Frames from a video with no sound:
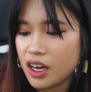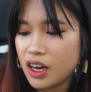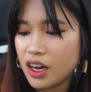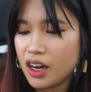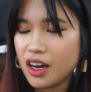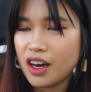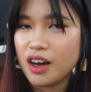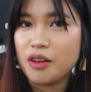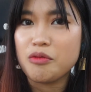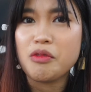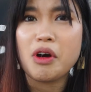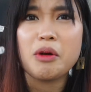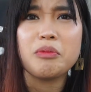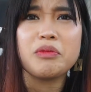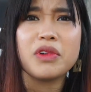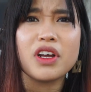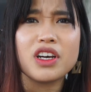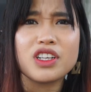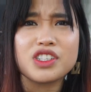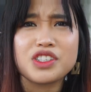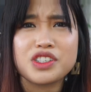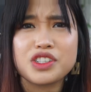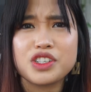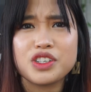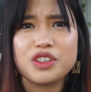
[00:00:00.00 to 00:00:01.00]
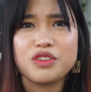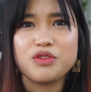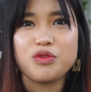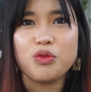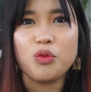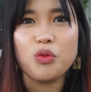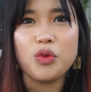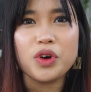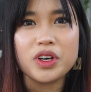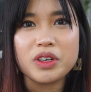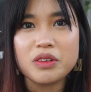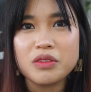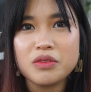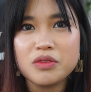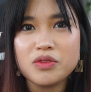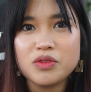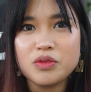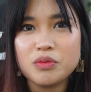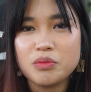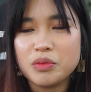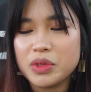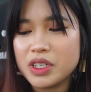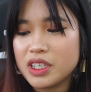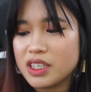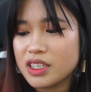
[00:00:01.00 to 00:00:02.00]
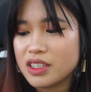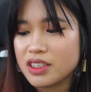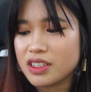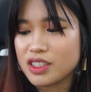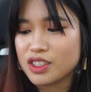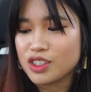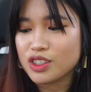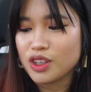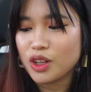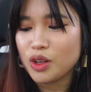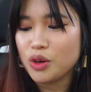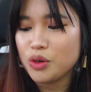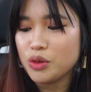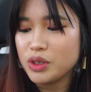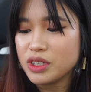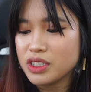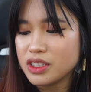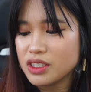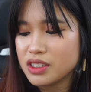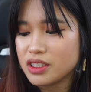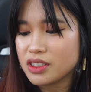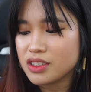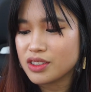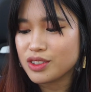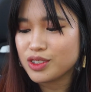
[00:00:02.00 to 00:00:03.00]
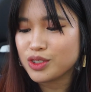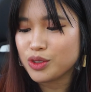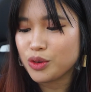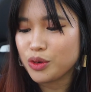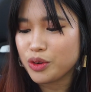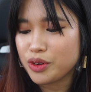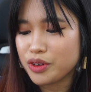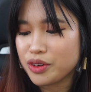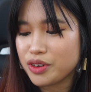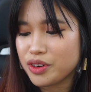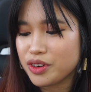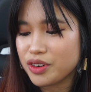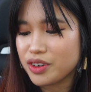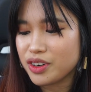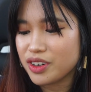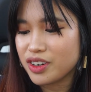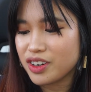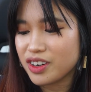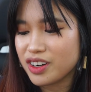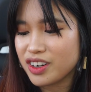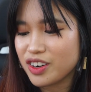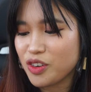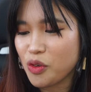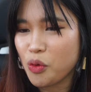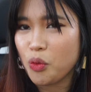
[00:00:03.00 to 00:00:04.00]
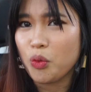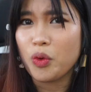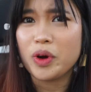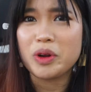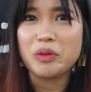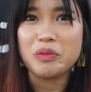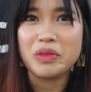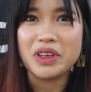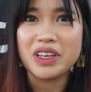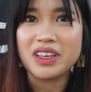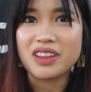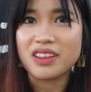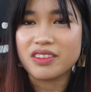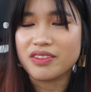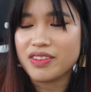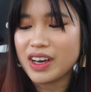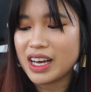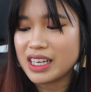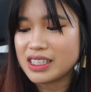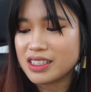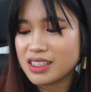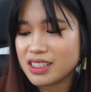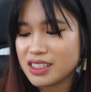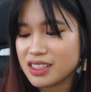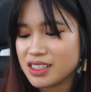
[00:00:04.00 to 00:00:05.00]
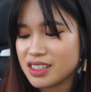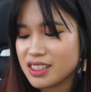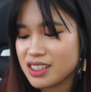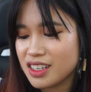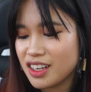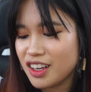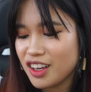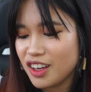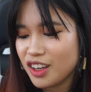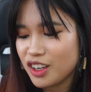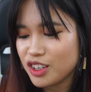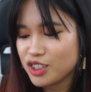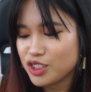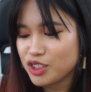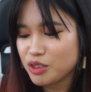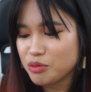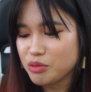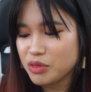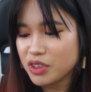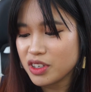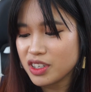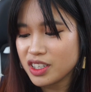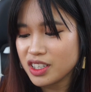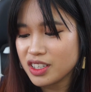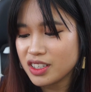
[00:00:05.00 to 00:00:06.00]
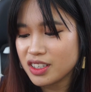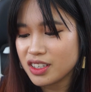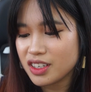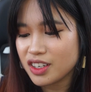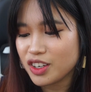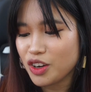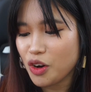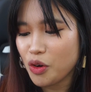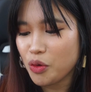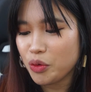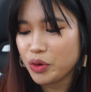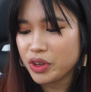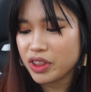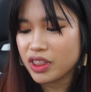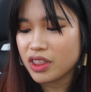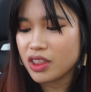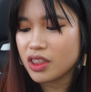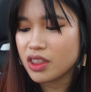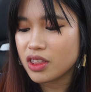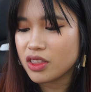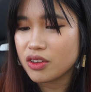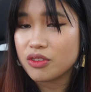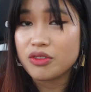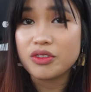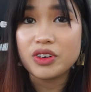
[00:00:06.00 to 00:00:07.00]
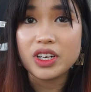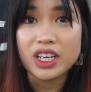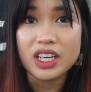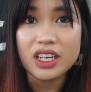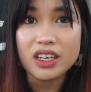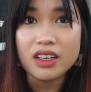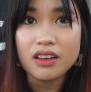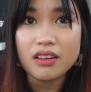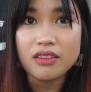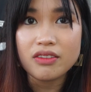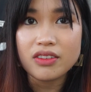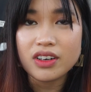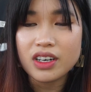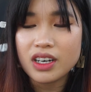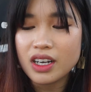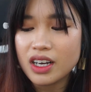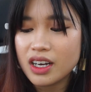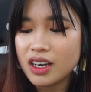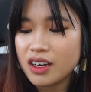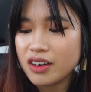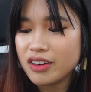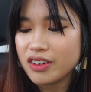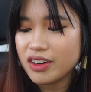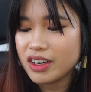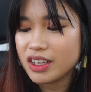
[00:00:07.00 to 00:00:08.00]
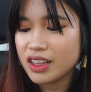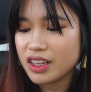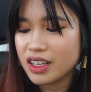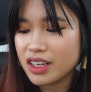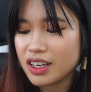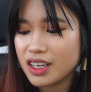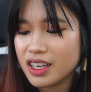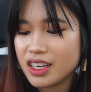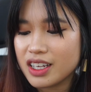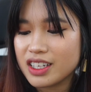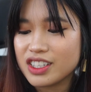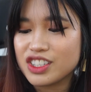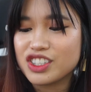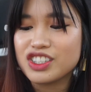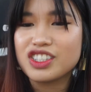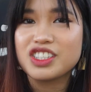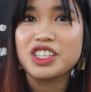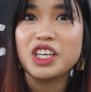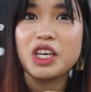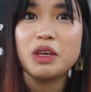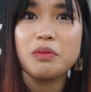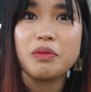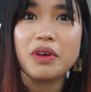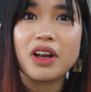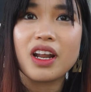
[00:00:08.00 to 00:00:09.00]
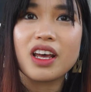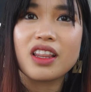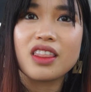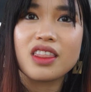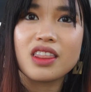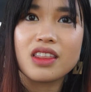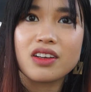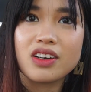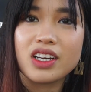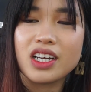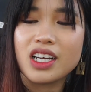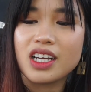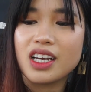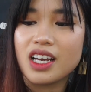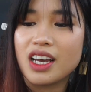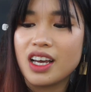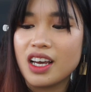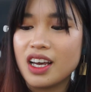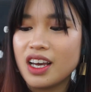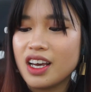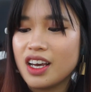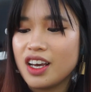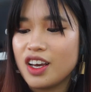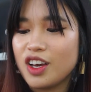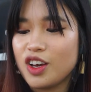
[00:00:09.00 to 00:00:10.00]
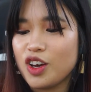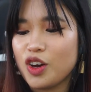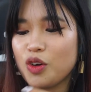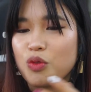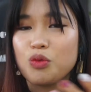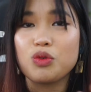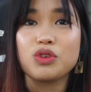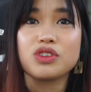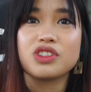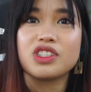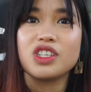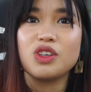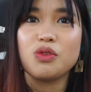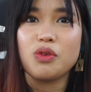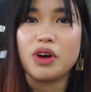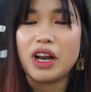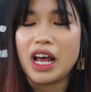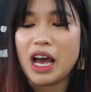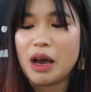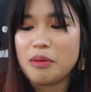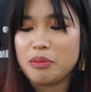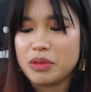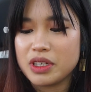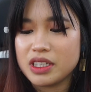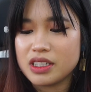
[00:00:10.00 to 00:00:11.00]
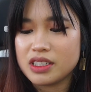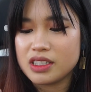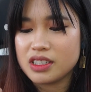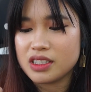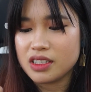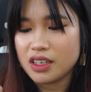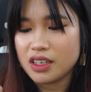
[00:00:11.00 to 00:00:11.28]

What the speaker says: I'm not sure if 1 being the slowest or 1 being the fastest. So I'm gonna go with 3 for now and then just keep it at 3 and we'll see what happens.